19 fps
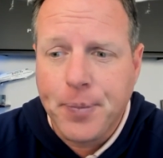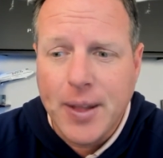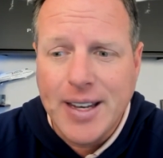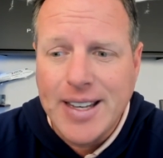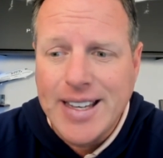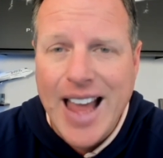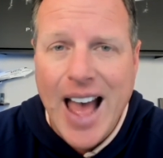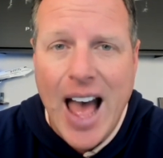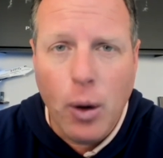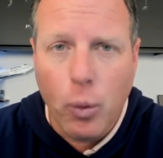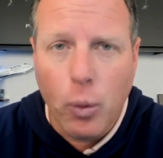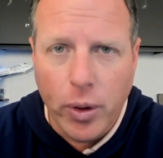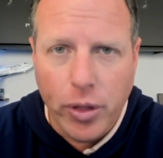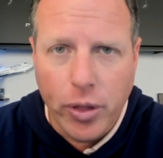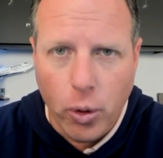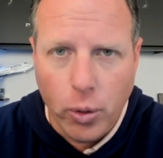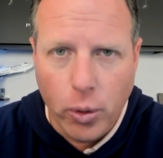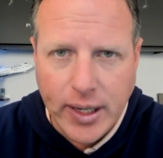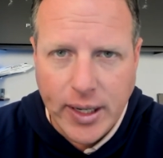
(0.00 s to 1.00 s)
not
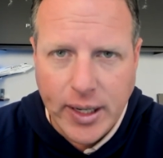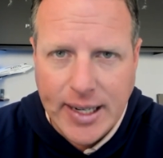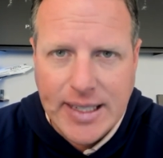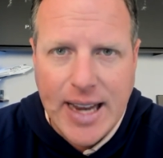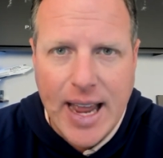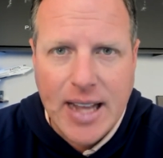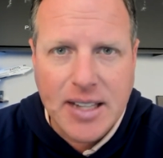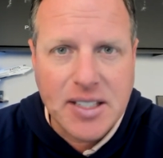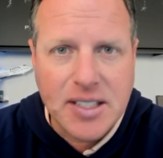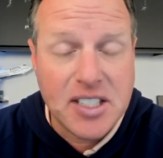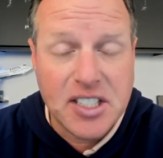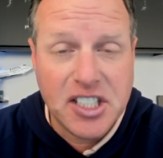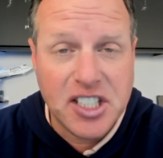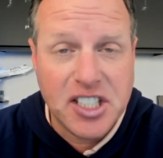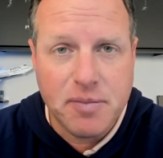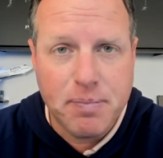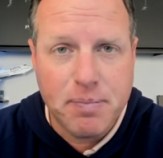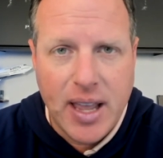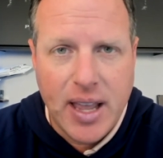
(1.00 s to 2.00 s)
withhold any taxes and
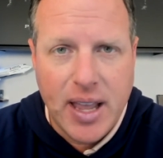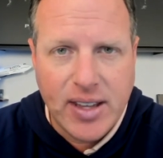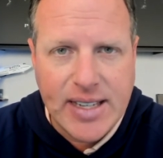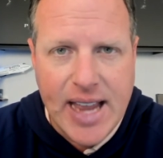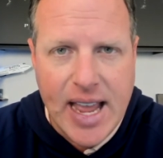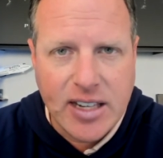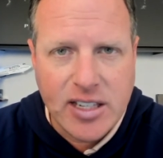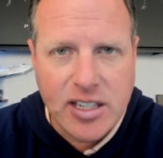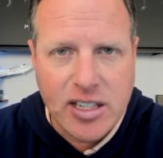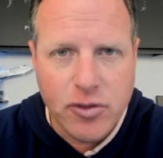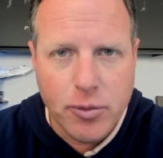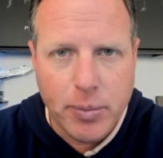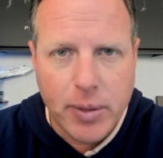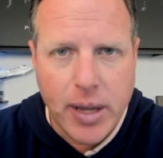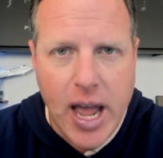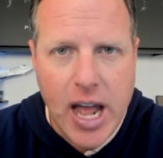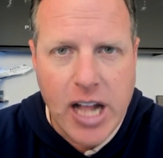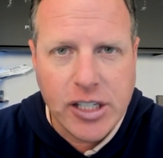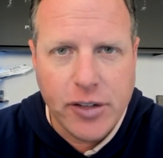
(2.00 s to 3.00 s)
just pay the taxes from
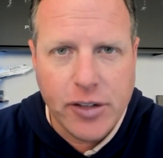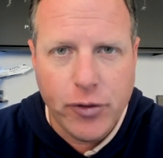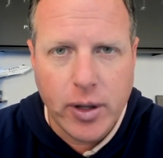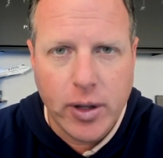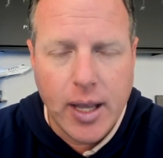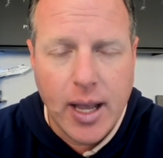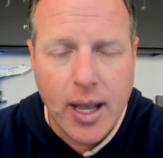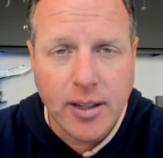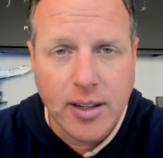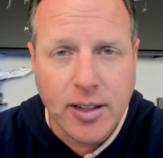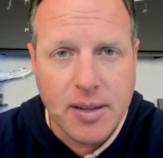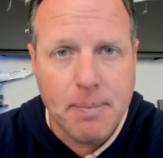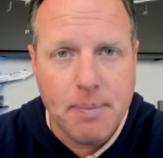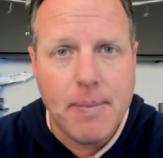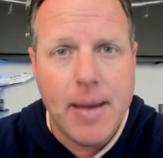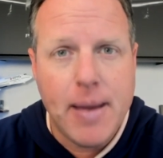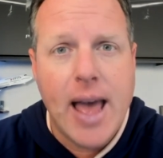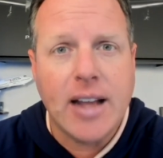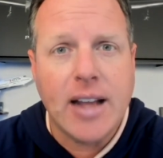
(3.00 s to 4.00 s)
cash if you can, because it
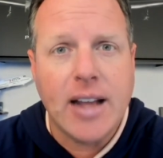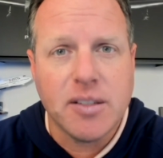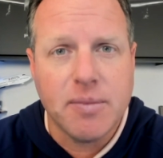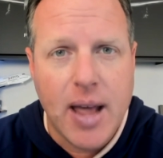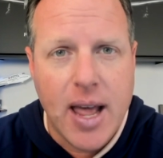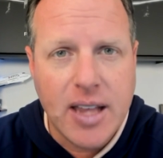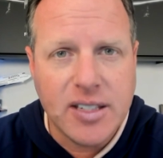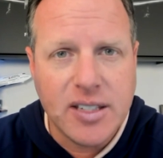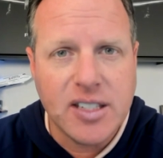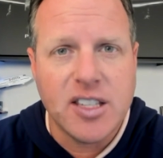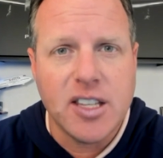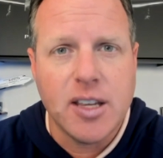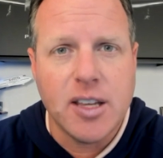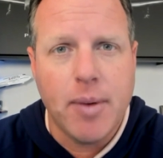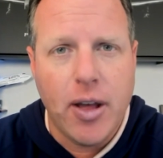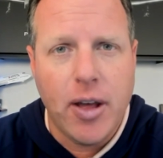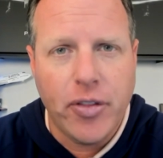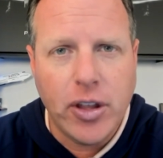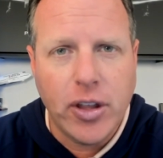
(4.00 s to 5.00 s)
maximizes the
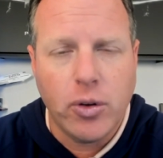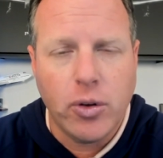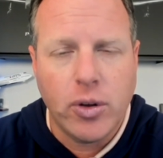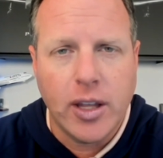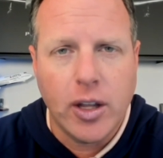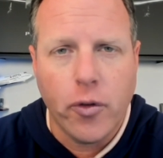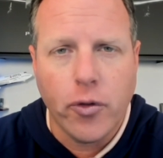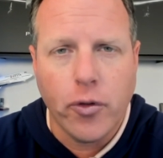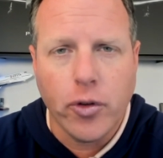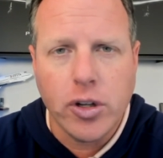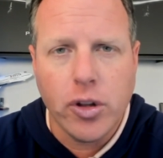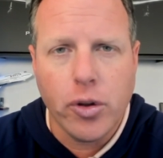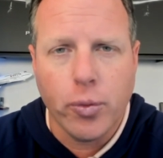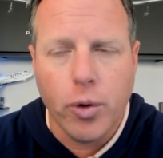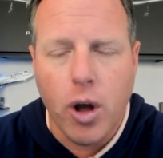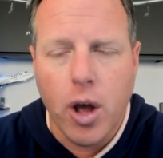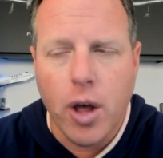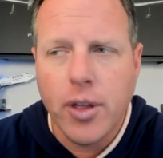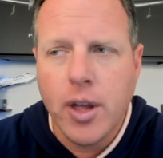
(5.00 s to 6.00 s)
amount that you can get over into the
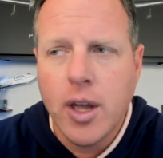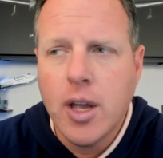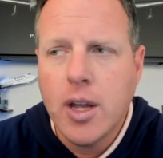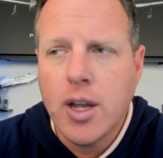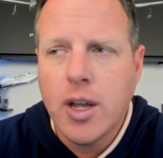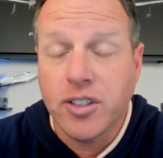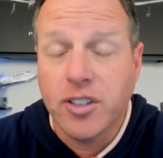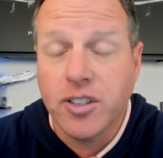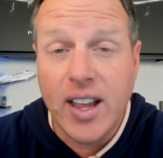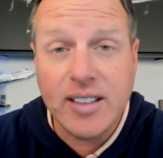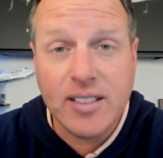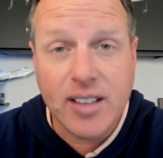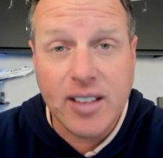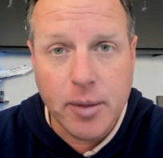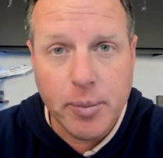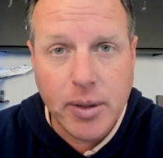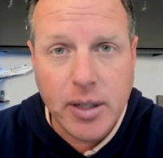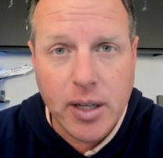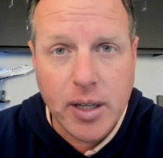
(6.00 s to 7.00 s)
Roth. So that's
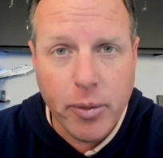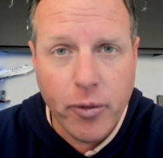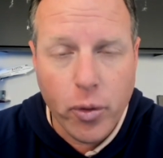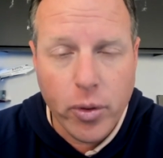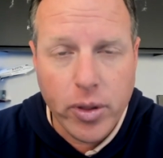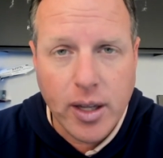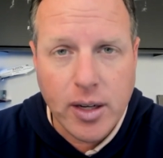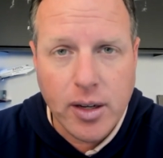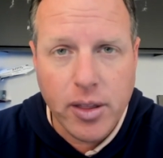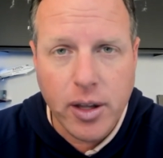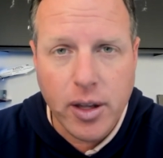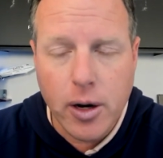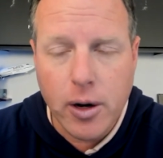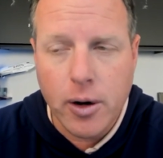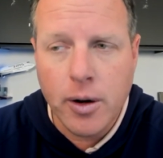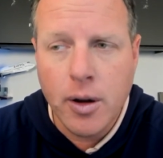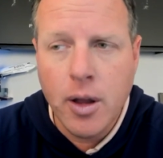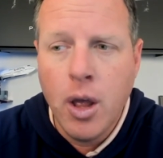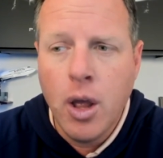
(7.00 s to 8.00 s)
got to be done before the end of the
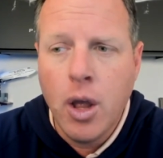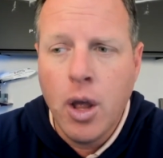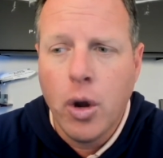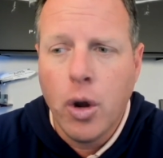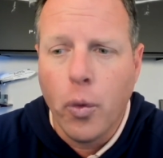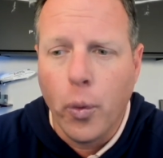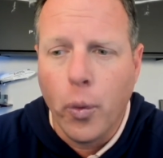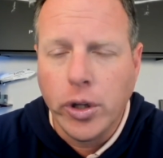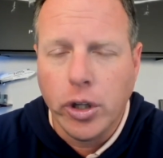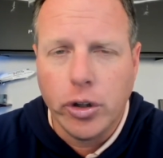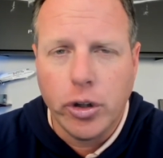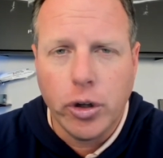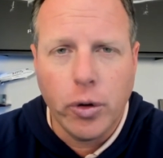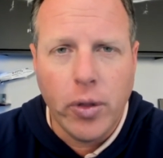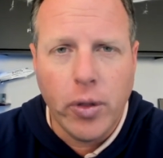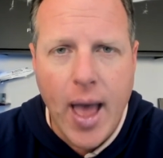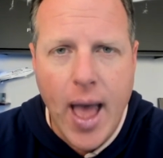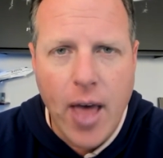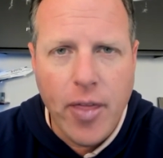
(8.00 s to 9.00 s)
year. When you
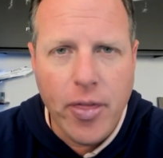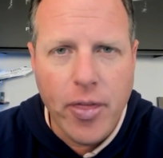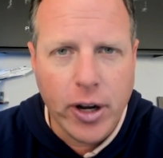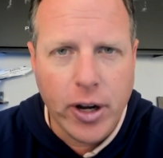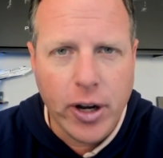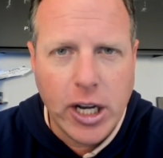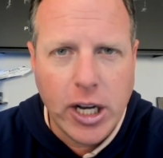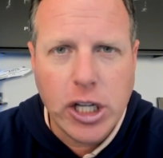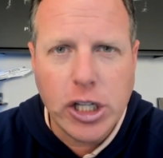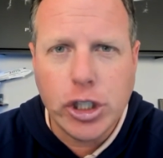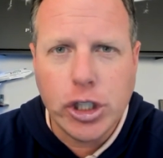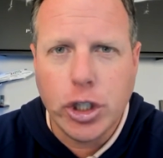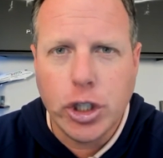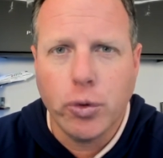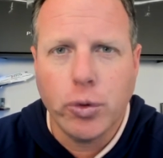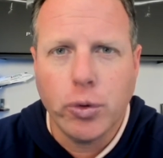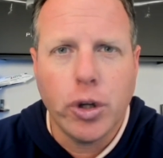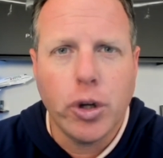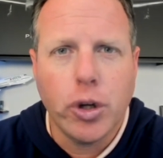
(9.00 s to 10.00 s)
do that, they're going to
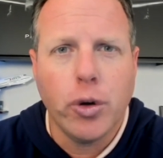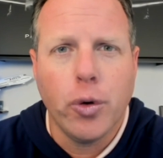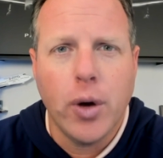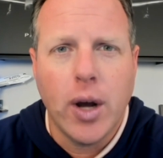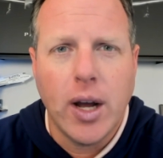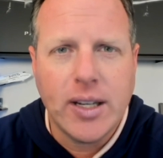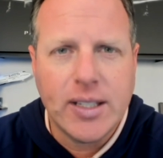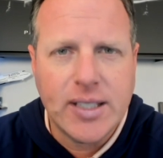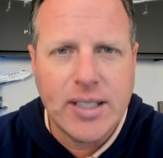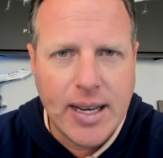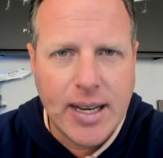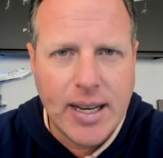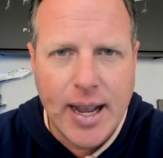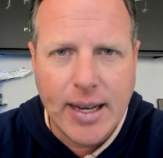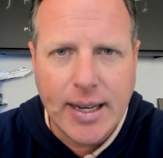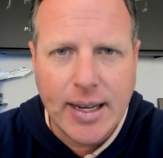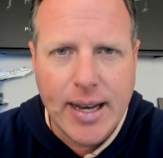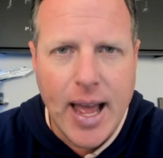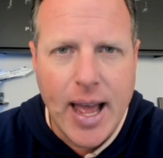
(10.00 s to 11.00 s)
issue you a
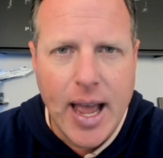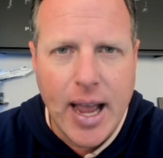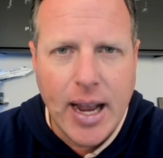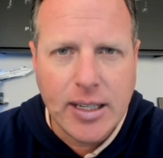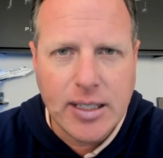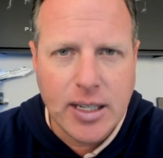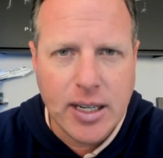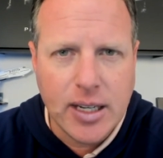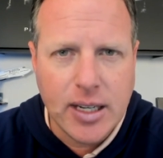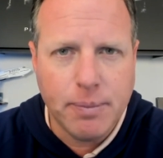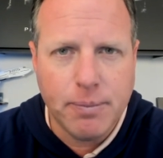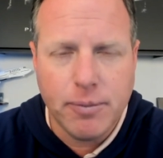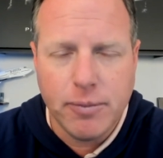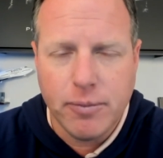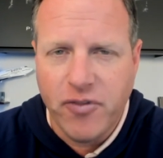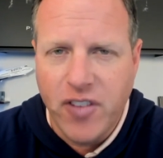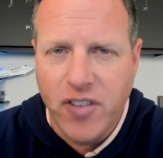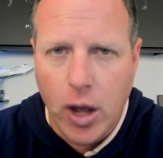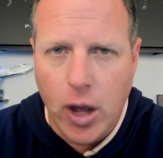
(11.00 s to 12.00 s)
1099 to
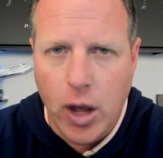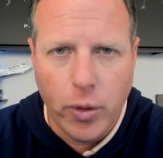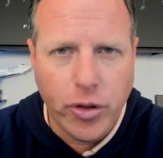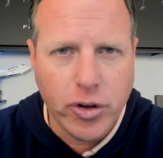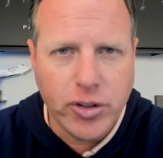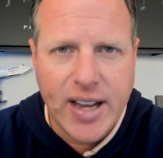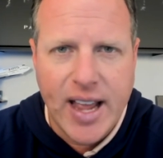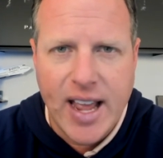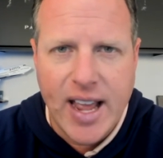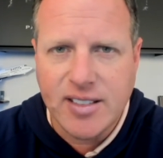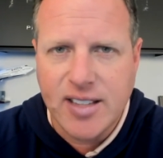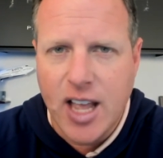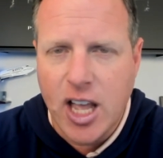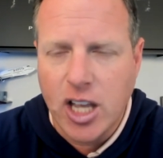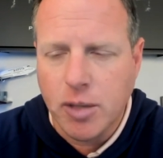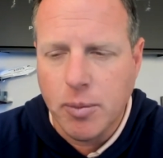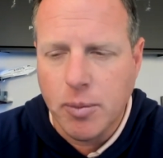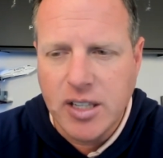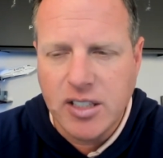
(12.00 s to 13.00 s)
file with your tax
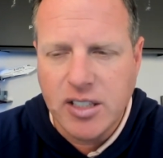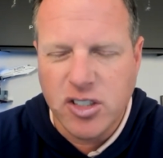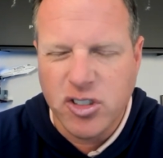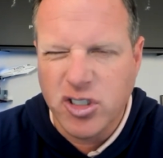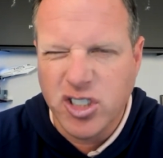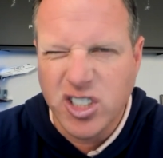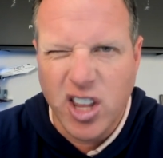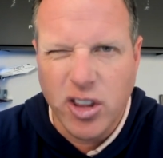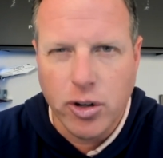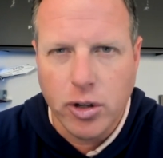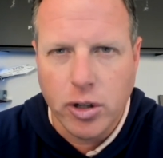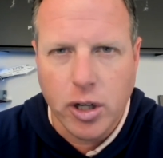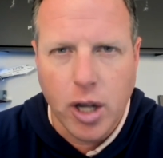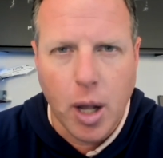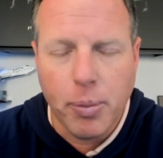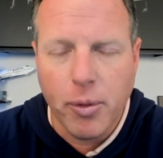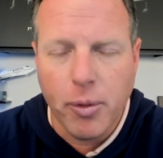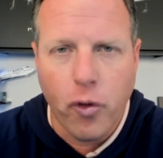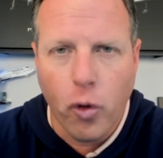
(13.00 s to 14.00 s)
documents. There's another
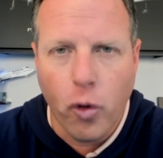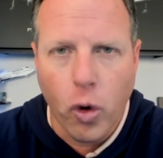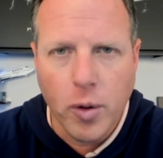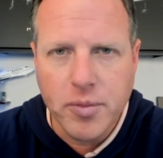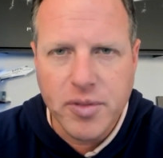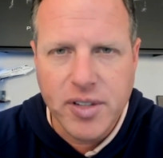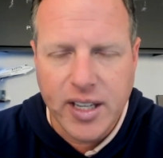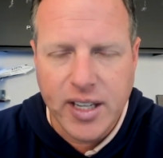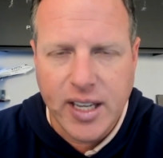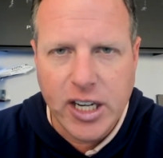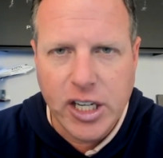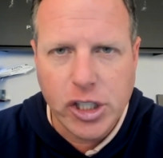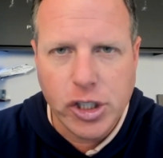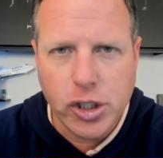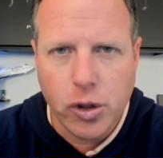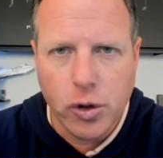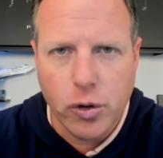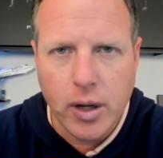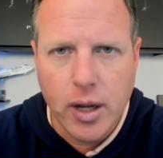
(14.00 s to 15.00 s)
couple forms that get
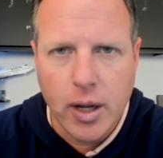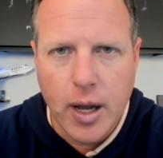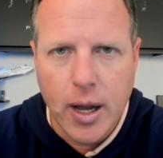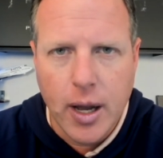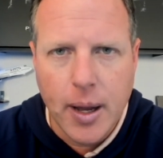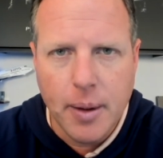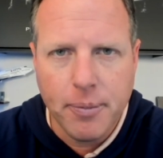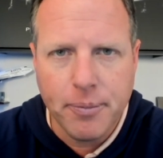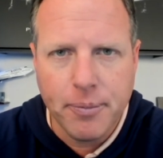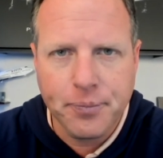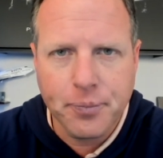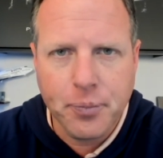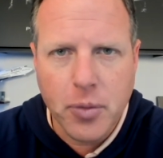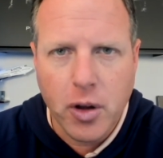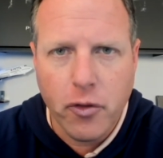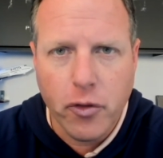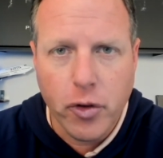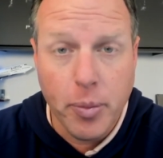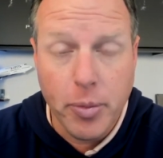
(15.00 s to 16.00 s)
issued
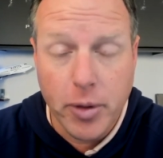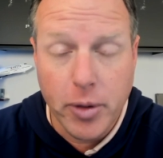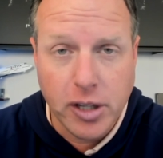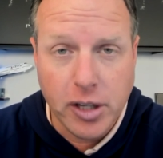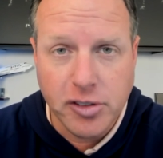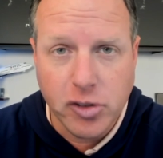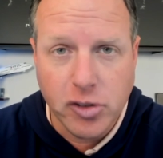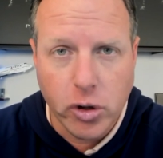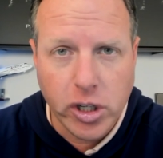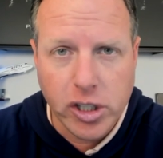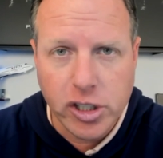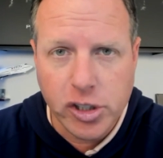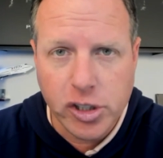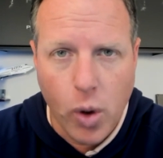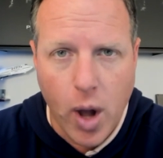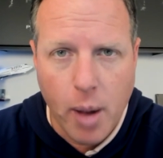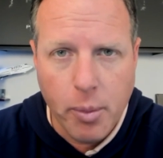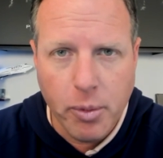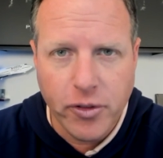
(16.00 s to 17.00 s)
from the custodian,
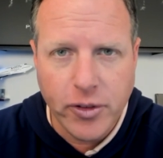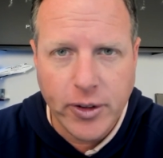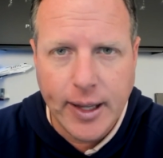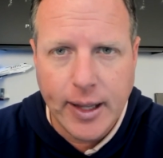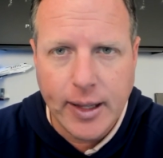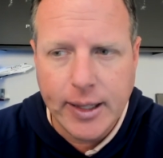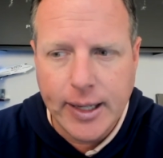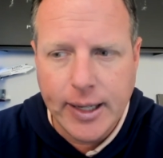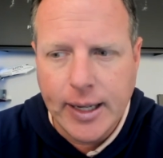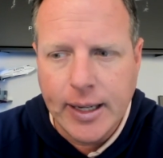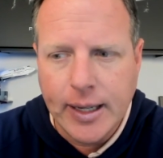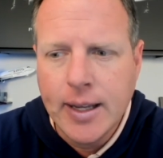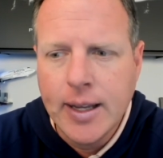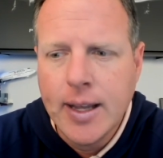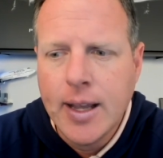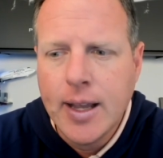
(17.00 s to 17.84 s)
Schwab or Fidelity.